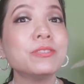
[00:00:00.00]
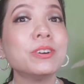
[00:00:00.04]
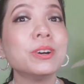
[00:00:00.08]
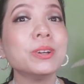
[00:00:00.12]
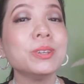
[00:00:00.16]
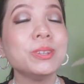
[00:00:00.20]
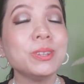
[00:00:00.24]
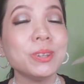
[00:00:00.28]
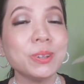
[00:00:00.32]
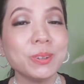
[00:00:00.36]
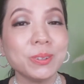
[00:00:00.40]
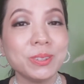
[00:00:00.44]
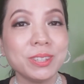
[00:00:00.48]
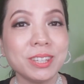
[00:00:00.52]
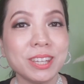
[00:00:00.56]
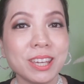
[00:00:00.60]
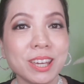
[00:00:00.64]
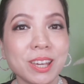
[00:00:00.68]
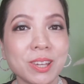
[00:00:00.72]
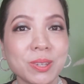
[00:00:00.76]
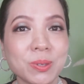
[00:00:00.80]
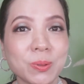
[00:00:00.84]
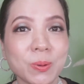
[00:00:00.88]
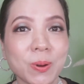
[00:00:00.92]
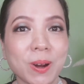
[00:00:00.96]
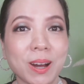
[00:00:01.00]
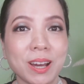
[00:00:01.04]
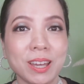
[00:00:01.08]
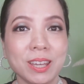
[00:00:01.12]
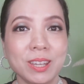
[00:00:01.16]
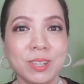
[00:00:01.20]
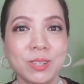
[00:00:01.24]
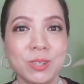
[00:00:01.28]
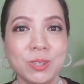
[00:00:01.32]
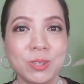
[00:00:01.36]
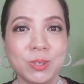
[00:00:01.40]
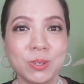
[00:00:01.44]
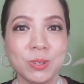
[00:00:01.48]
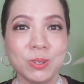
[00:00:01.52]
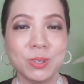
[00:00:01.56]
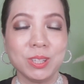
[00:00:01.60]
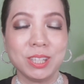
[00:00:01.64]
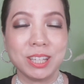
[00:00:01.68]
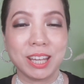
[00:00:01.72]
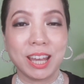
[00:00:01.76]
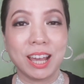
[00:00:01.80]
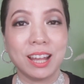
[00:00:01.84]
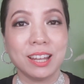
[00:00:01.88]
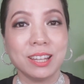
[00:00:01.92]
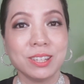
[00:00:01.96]
for you dears who are into
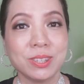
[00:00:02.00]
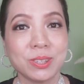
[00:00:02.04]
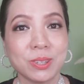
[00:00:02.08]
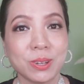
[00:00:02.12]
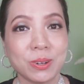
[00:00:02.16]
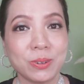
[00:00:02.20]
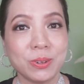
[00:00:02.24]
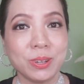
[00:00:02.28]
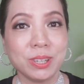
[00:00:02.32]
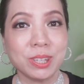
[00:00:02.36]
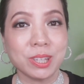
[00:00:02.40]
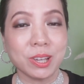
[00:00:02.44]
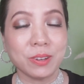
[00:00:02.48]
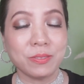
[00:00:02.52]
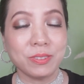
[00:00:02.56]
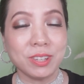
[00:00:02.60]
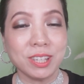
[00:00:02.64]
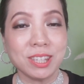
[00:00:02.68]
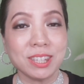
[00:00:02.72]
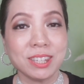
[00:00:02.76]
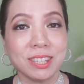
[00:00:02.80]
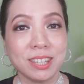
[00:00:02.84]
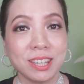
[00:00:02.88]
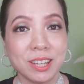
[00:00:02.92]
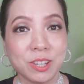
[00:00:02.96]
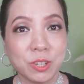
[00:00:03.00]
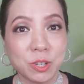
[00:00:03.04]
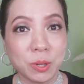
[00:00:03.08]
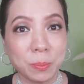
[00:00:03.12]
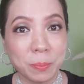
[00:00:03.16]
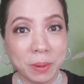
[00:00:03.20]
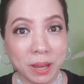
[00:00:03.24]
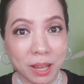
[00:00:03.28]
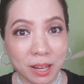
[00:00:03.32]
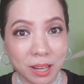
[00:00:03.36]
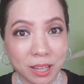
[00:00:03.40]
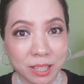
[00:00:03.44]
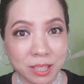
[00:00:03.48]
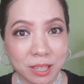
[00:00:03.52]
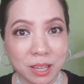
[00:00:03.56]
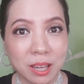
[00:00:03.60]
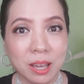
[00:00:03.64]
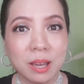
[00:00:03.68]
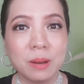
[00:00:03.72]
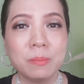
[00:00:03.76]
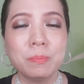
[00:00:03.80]
the color stories of this Signature palette